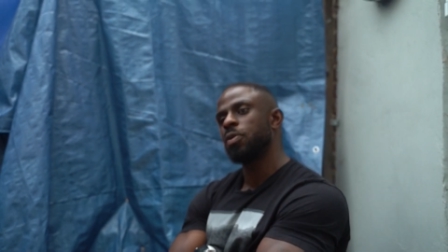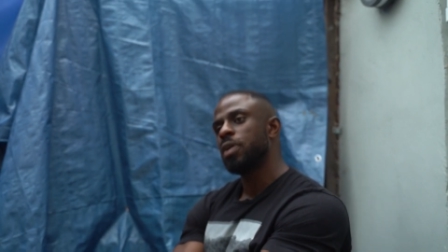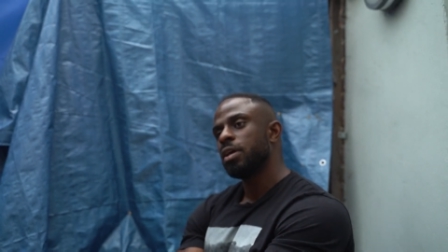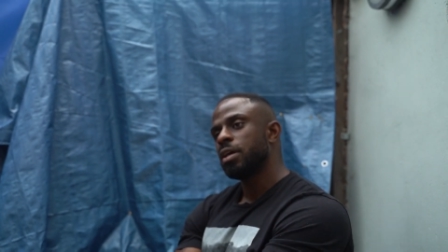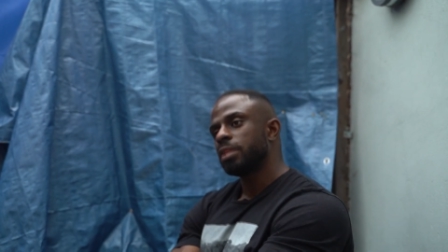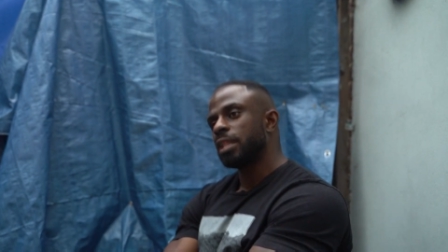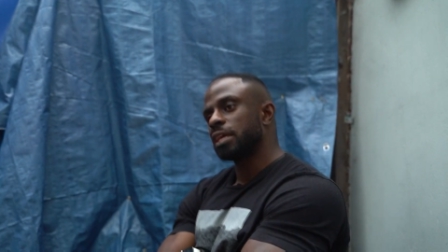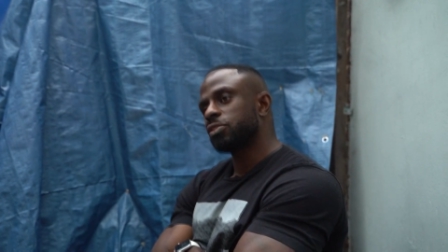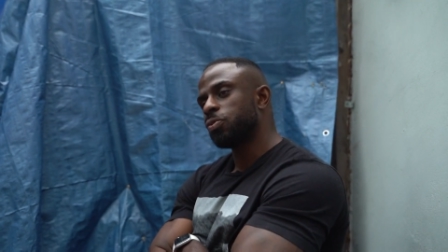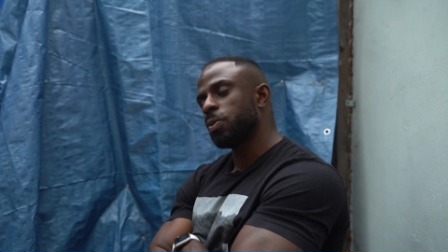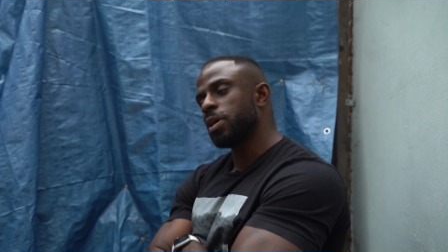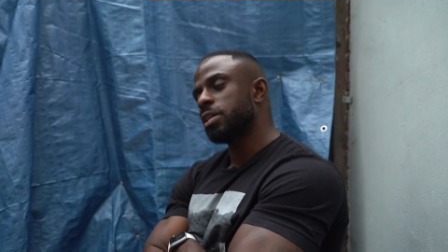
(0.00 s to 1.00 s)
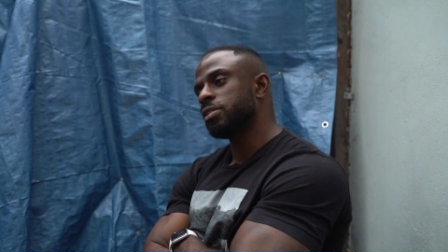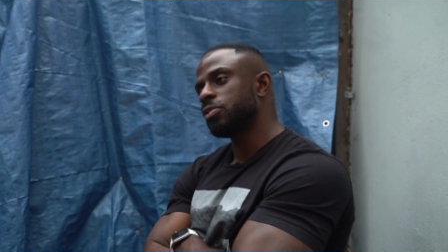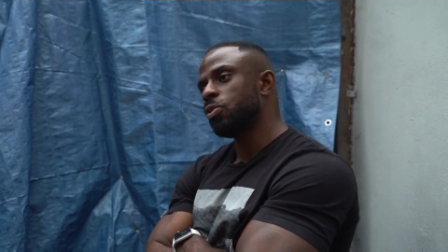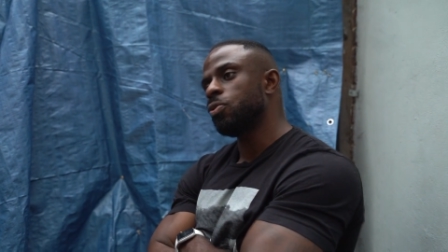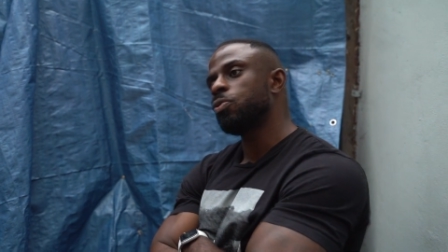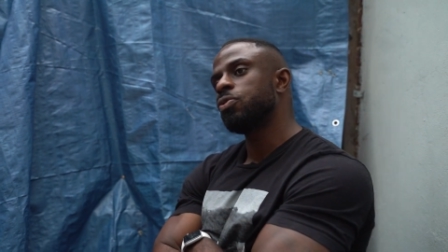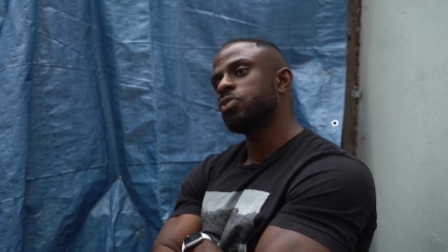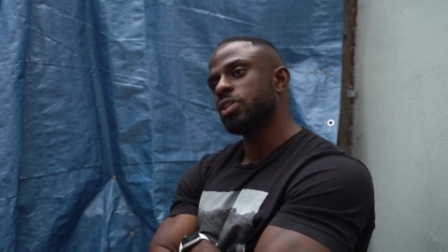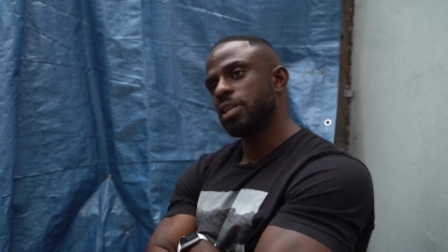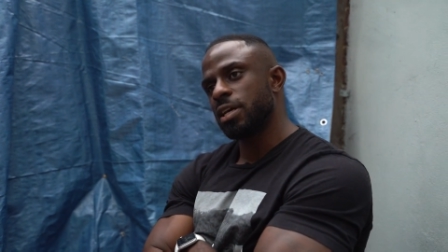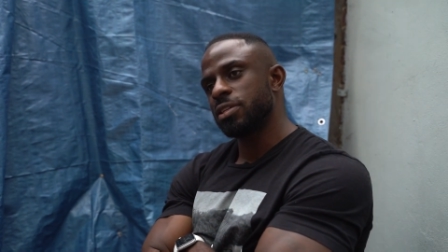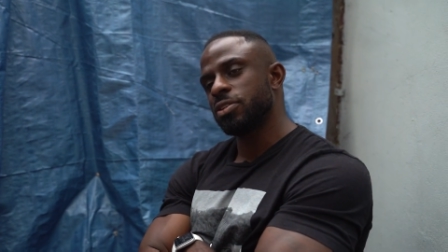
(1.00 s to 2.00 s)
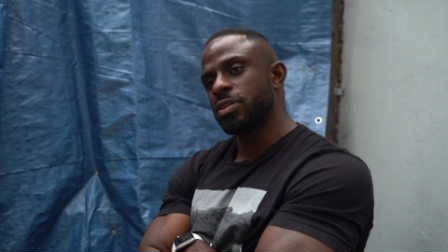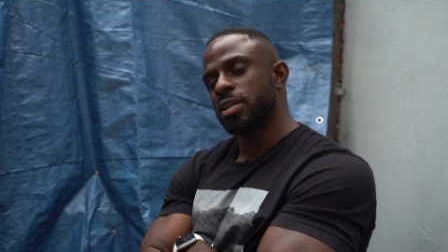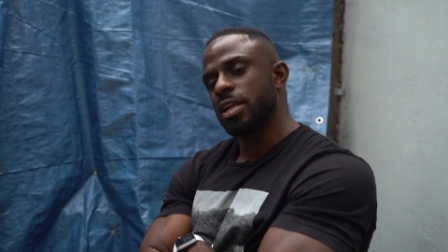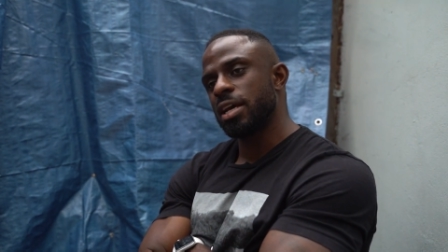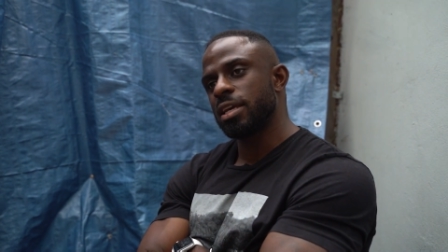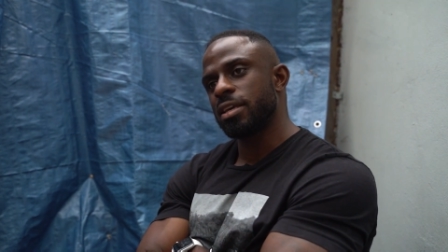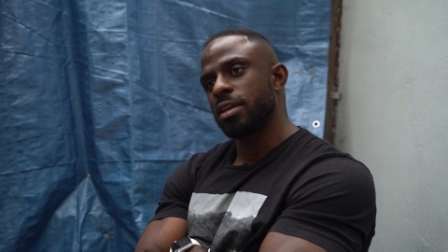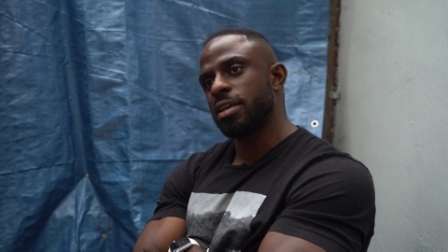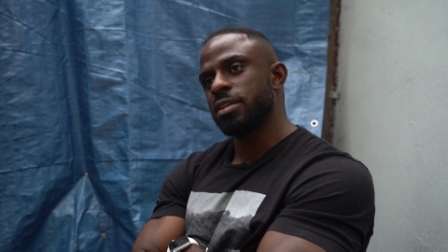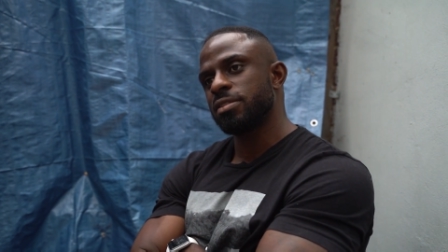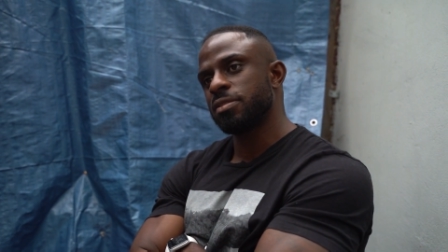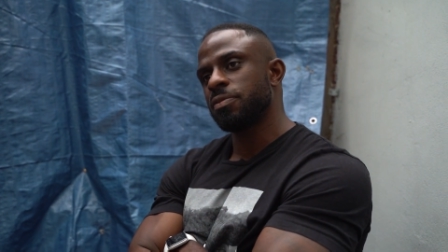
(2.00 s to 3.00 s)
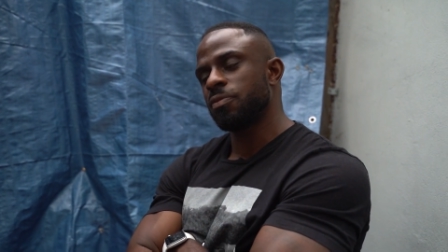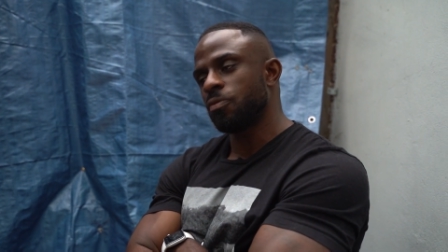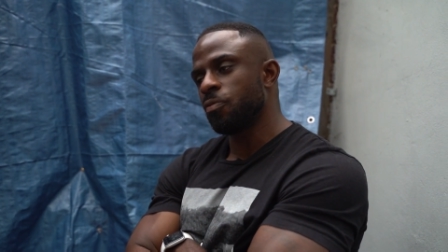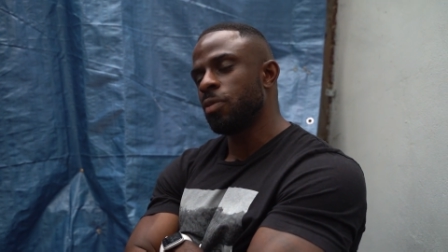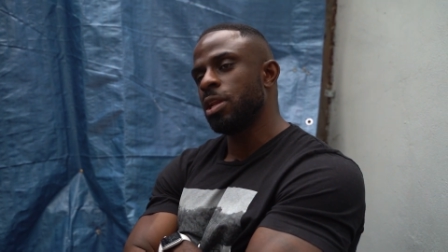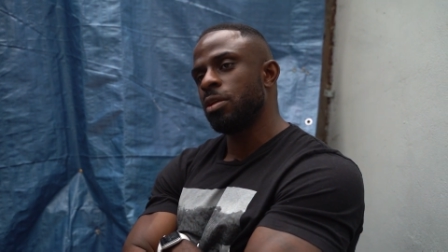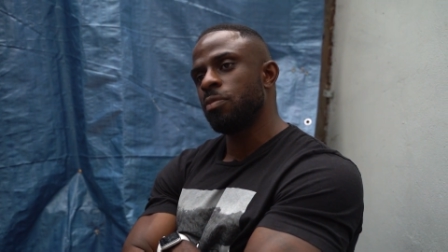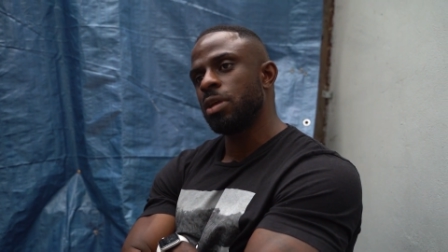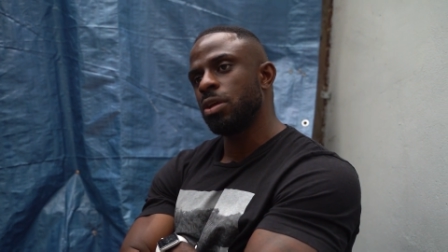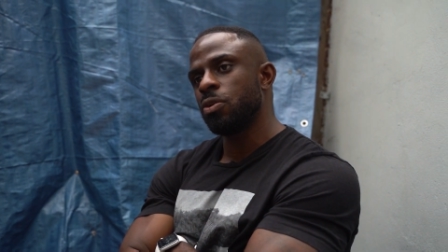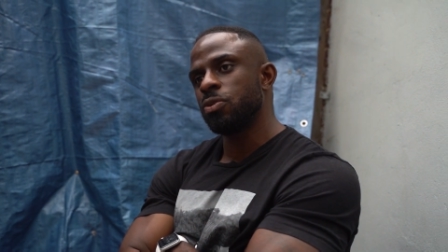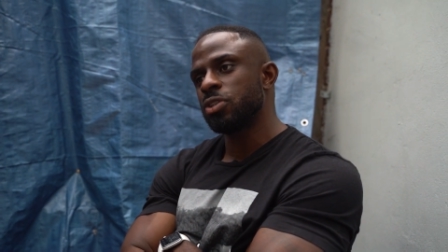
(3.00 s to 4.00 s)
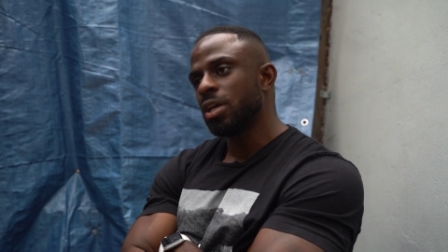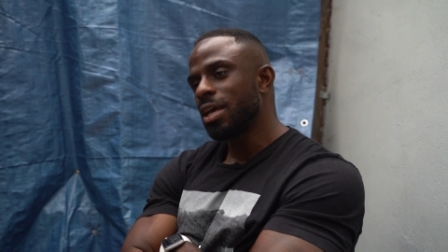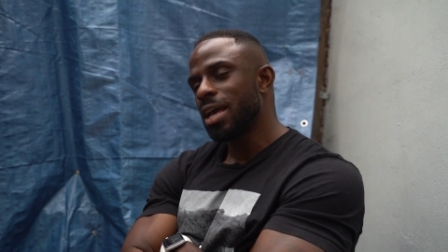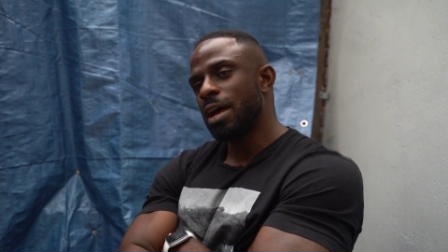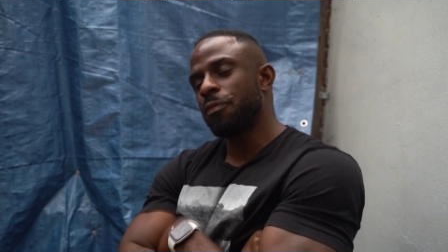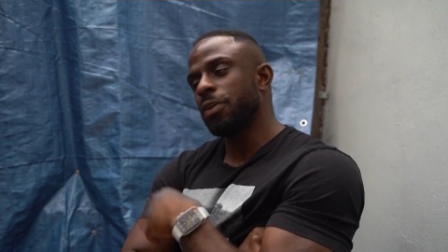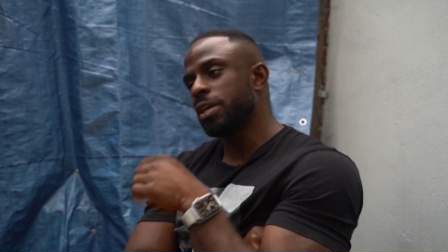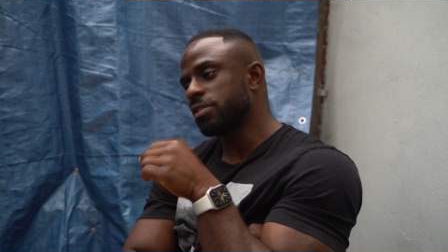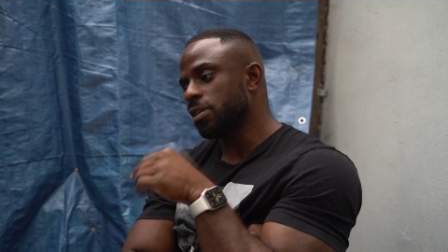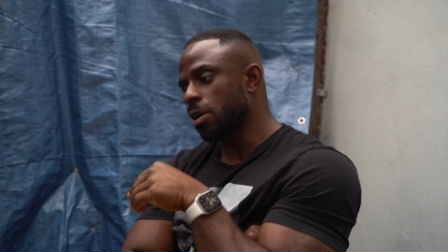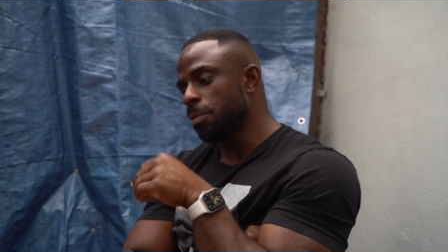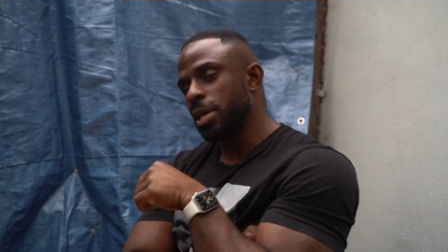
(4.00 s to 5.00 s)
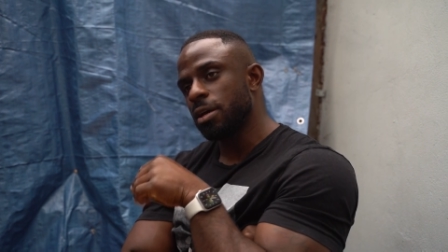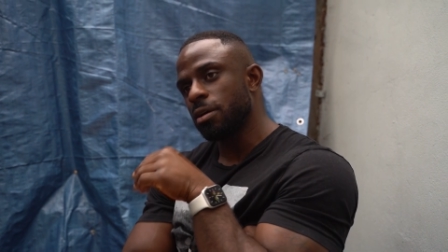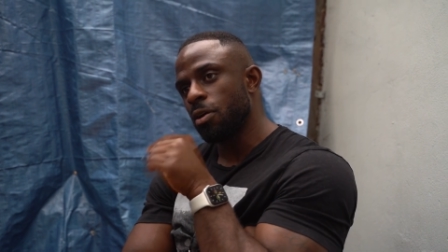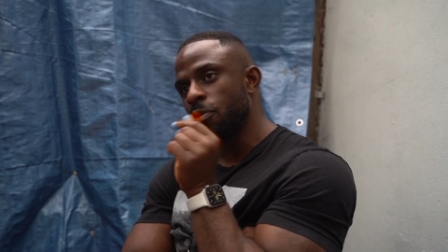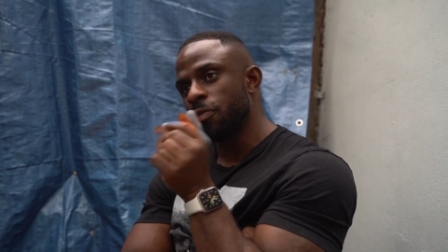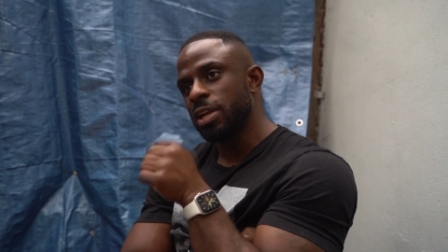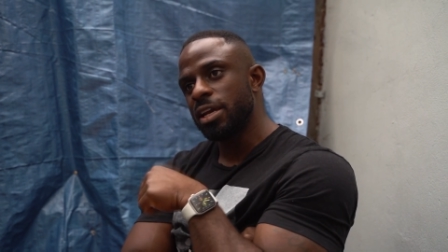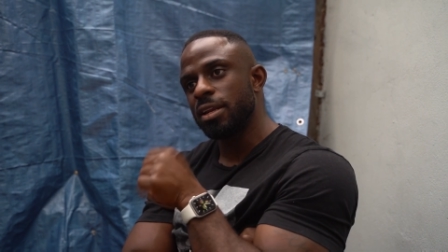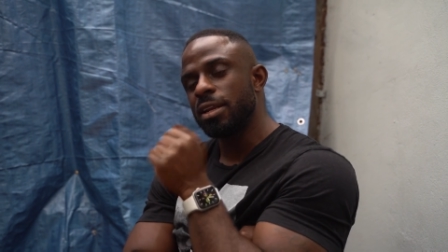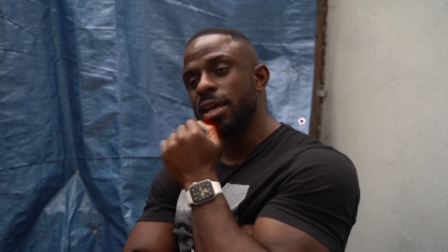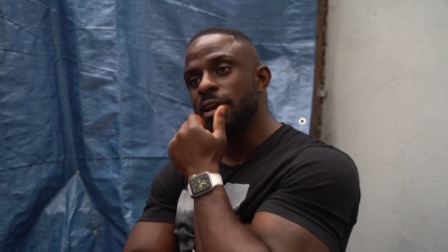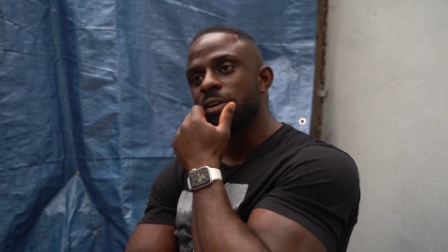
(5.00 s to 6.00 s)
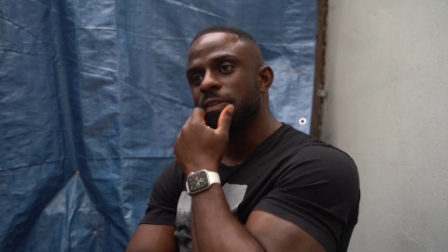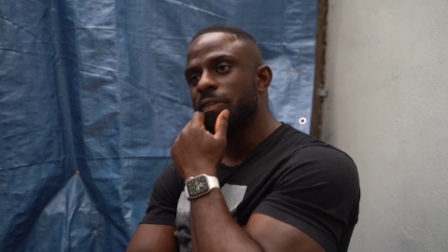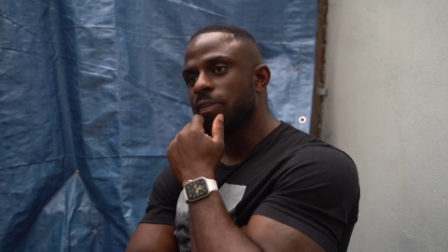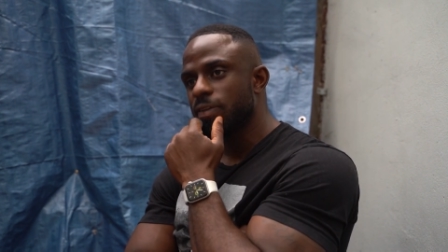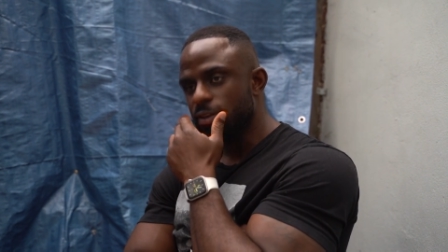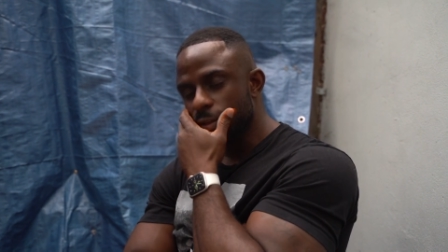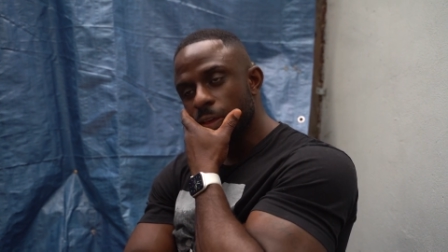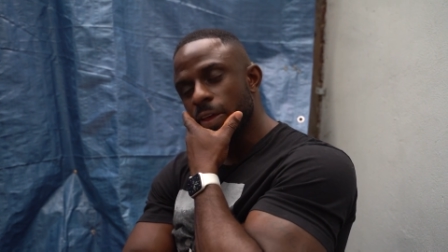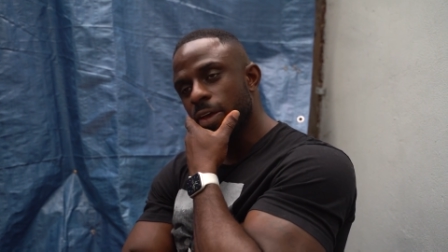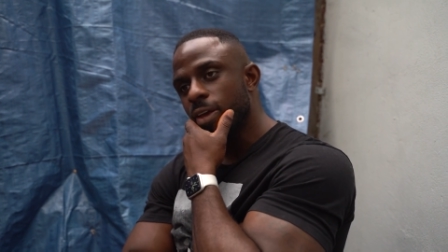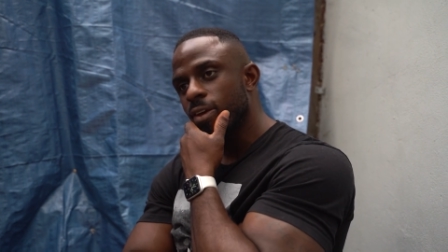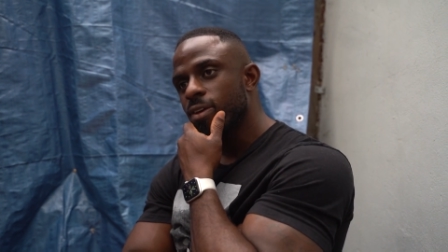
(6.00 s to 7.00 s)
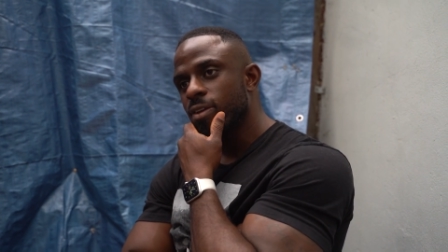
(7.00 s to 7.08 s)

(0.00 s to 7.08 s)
Yeah, to promote like Twitter is huge in Nigeria. Like it's really really huge. I think it's a lot bigger over there than here. Yeah, yeah, yeah. yeah,